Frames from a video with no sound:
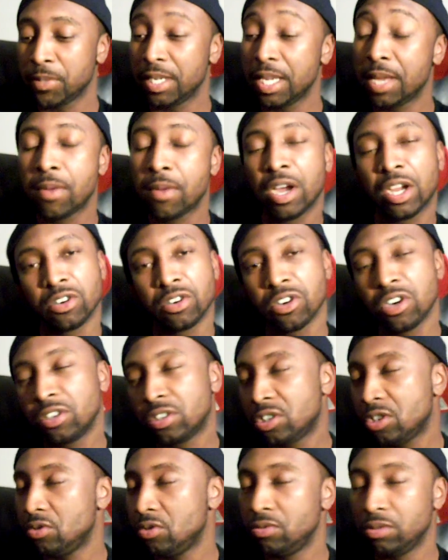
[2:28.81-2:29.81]
Then my girl
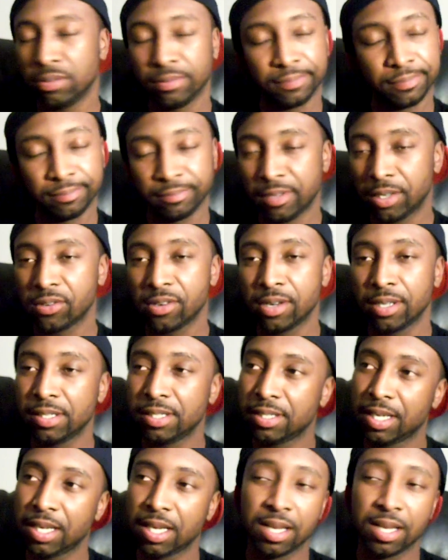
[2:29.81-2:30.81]
too. My girl
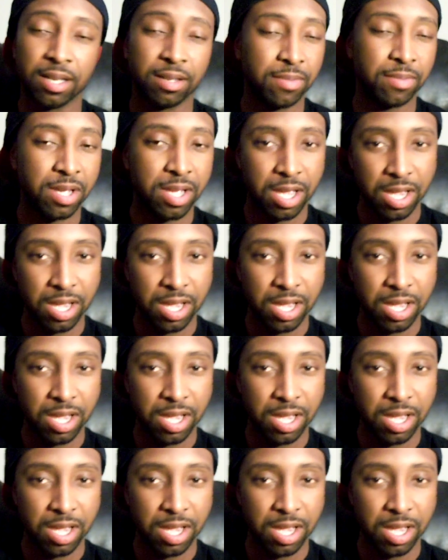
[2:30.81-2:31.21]
at the time,